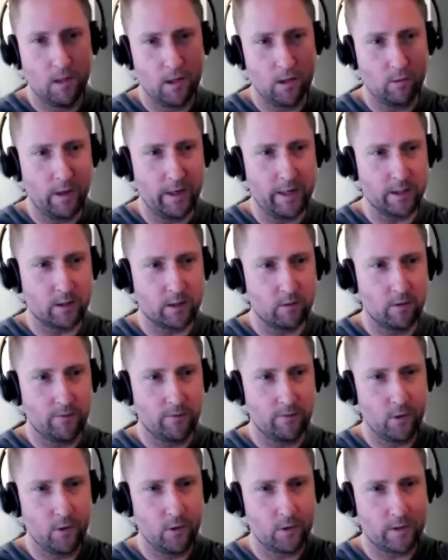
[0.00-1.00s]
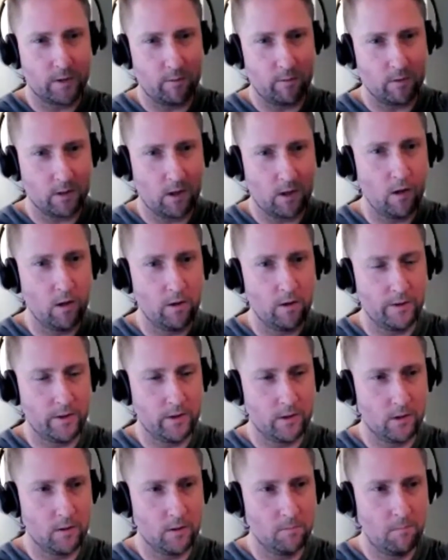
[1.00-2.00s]
ratings and reviews, that was all
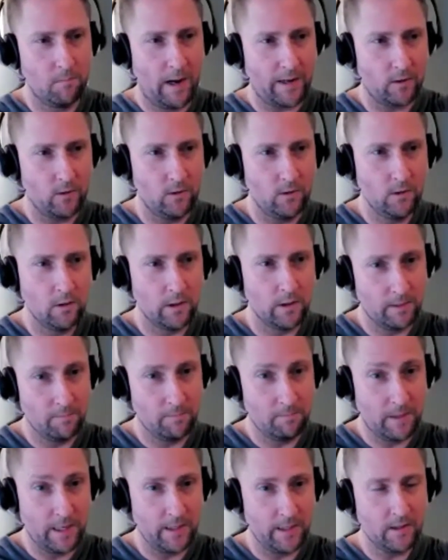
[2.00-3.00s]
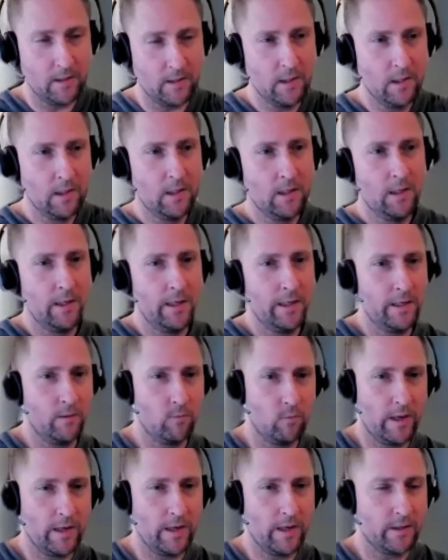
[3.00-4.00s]
under Michael and me. And
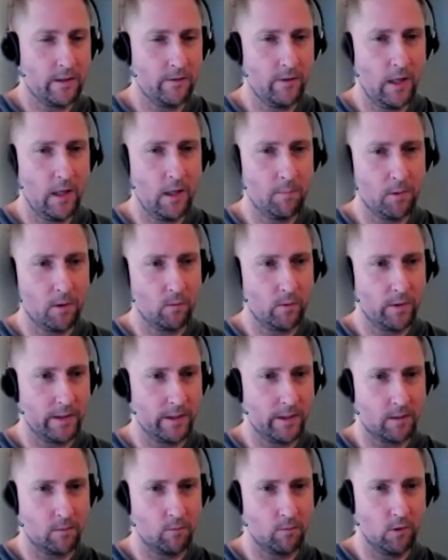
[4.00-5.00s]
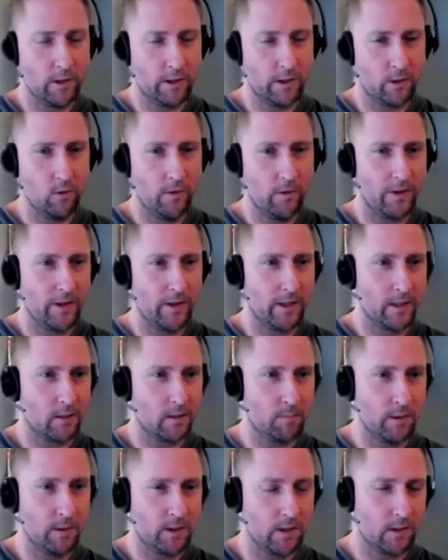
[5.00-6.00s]
then we had a developer, and we did some really cool things.
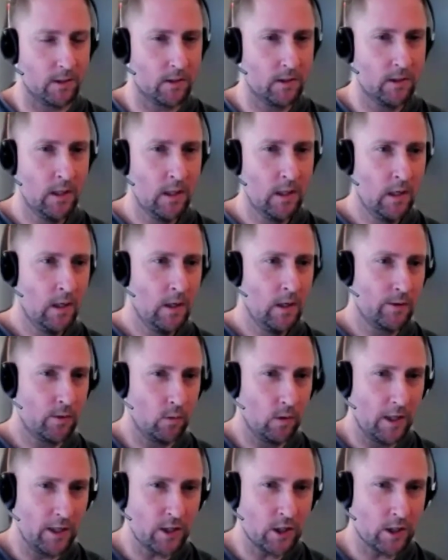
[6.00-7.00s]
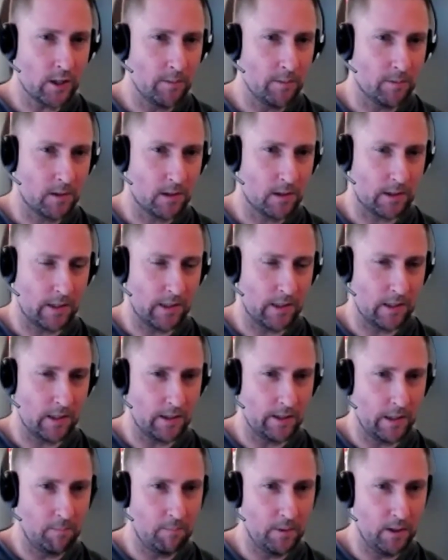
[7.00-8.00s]
But just the relationships that
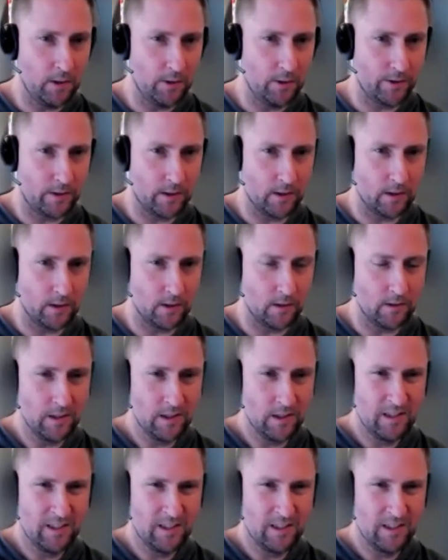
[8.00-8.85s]
they built, the